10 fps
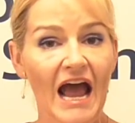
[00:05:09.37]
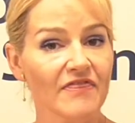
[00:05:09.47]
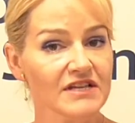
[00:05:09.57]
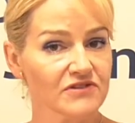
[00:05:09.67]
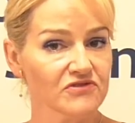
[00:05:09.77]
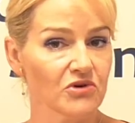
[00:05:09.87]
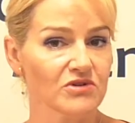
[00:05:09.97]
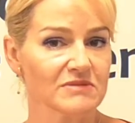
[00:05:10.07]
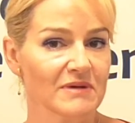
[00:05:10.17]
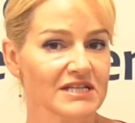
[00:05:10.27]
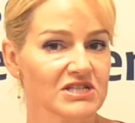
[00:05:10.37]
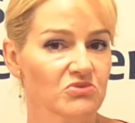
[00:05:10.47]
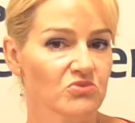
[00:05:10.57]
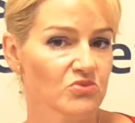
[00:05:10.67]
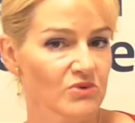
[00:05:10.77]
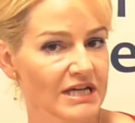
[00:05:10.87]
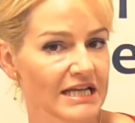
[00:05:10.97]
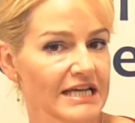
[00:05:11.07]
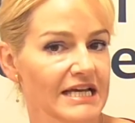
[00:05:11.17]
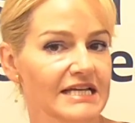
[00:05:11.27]
And this, of course, makes it
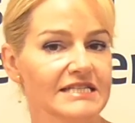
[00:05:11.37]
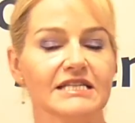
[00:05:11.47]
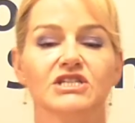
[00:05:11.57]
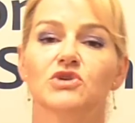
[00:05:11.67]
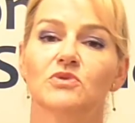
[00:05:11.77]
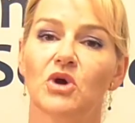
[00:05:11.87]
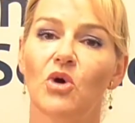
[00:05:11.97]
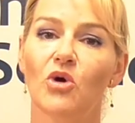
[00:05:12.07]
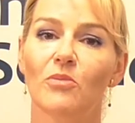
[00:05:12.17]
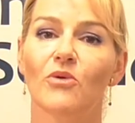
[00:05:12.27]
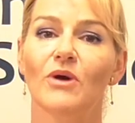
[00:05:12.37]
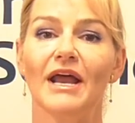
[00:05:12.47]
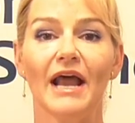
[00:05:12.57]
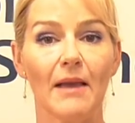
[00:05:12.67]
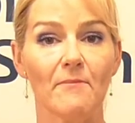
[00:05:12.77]
really easy to incorporate